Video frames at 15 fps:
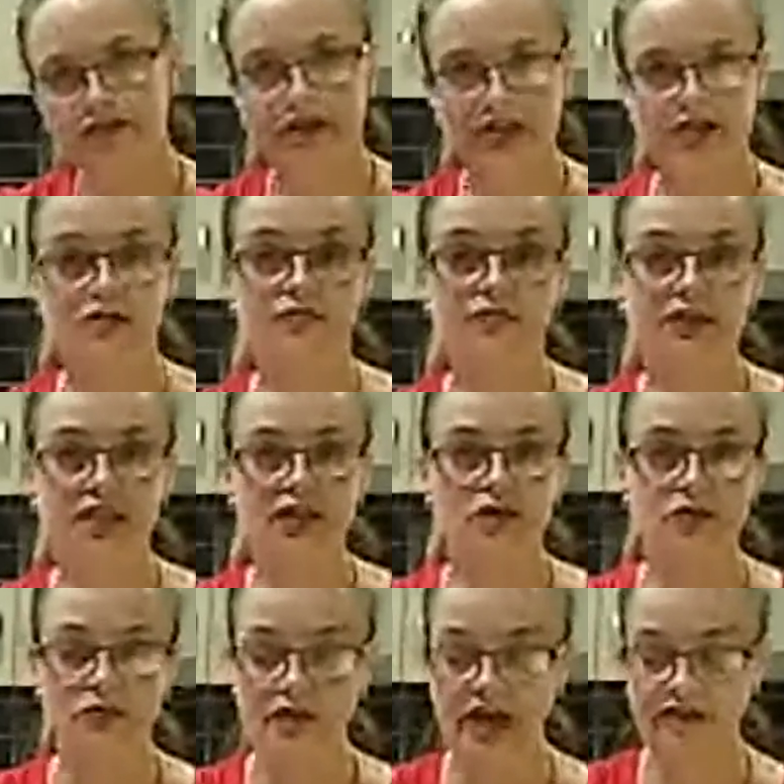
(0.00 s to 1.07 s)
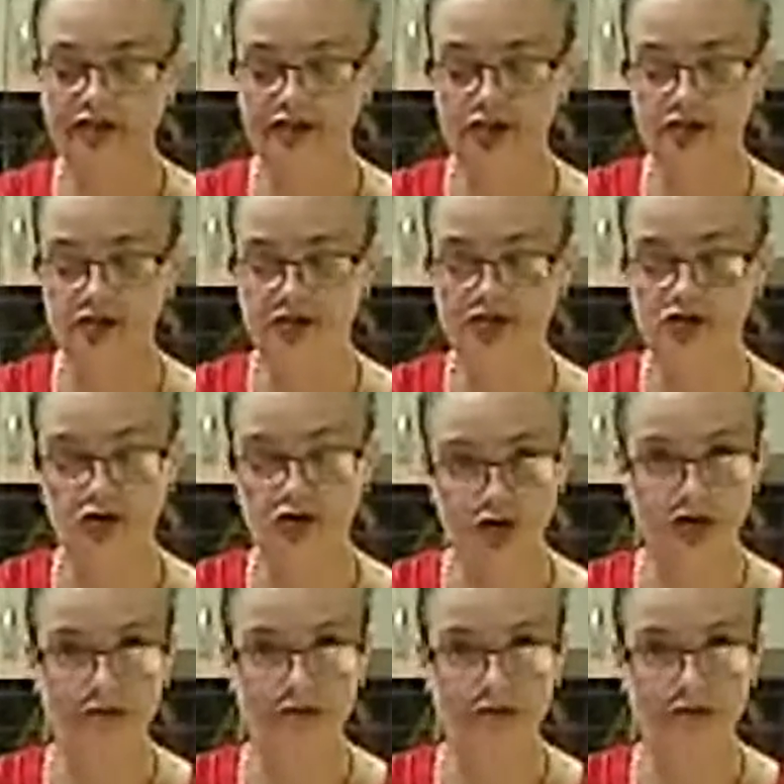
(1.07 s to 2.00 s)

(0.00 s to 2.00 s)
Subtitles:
but it's a really good way for you to talk